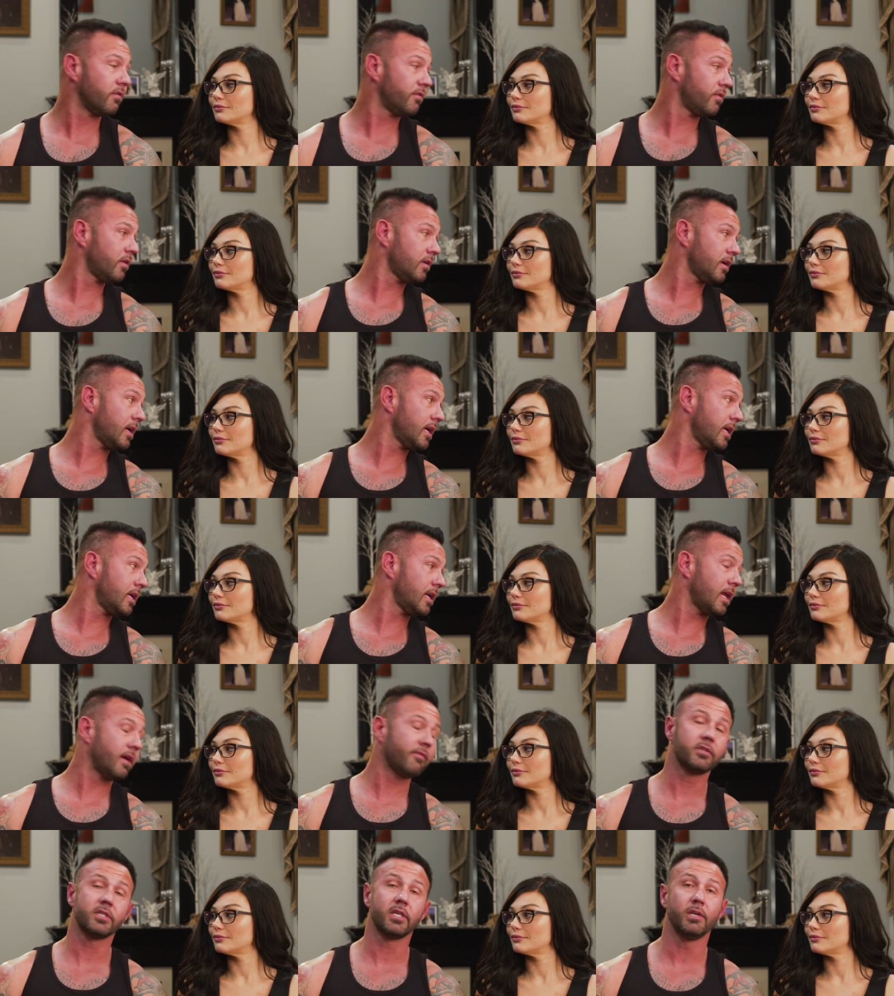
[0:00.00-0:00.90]
Speaker 1: over
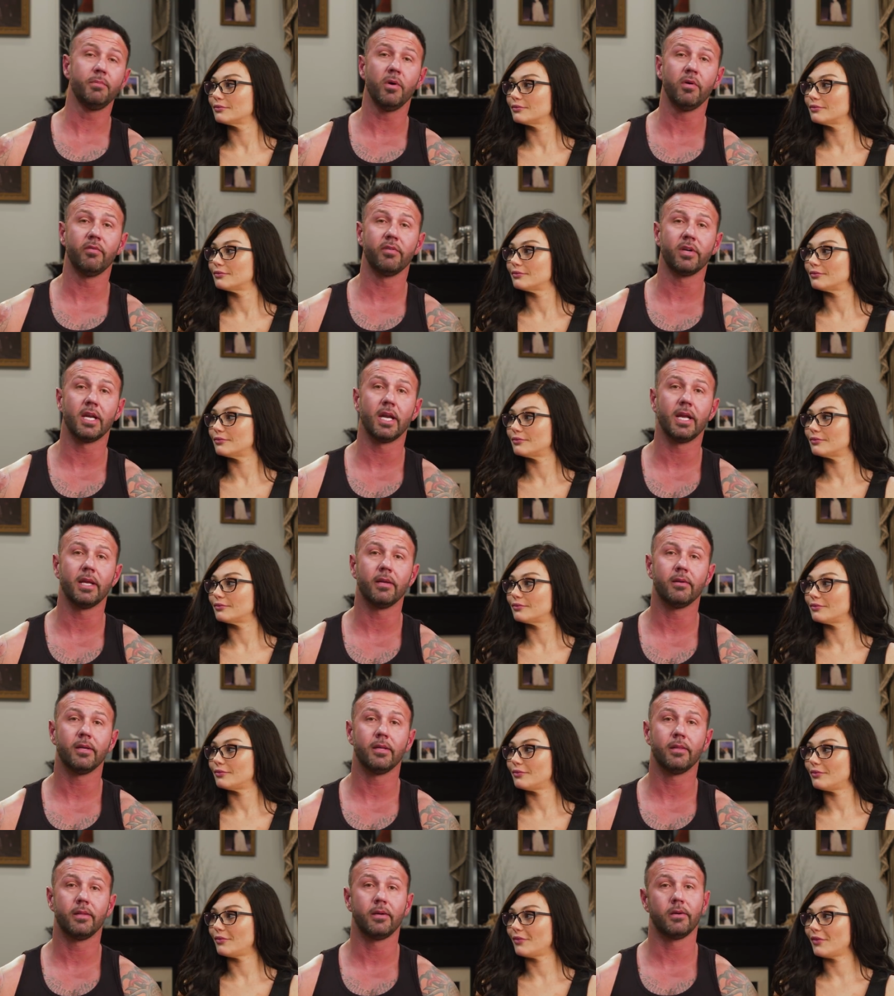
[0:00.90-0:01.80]
and have a sleepover
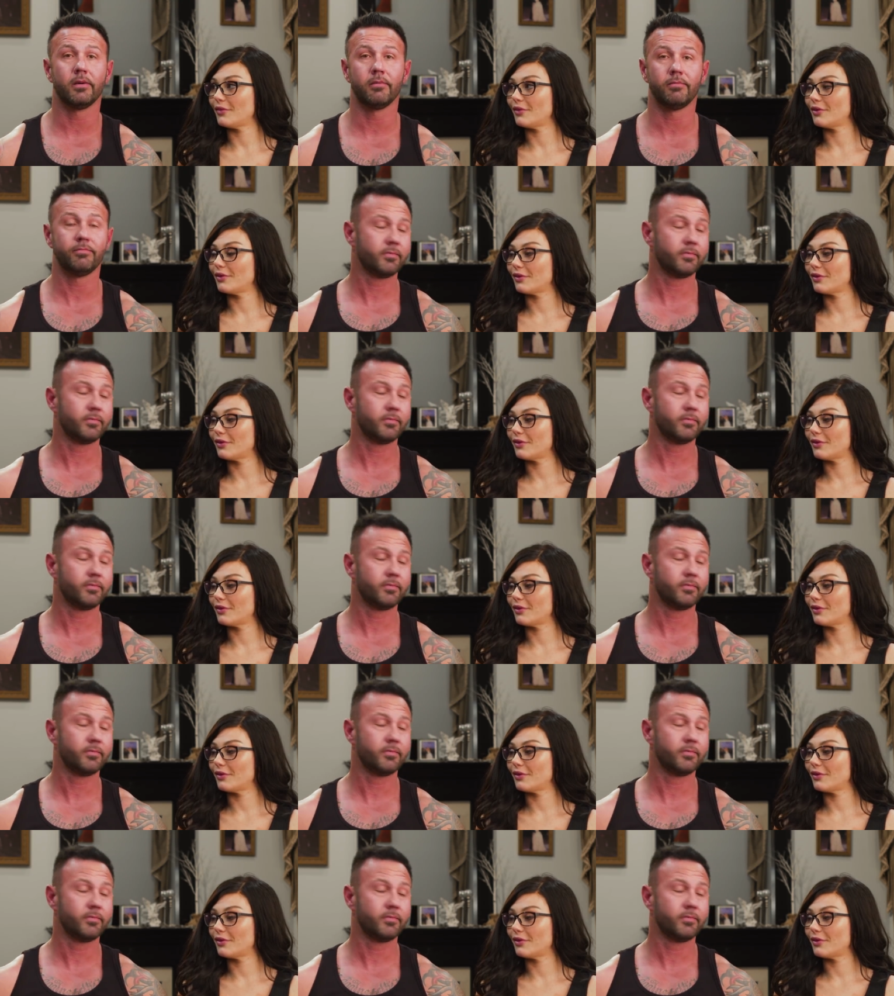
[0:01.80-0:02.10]
tonight. And they're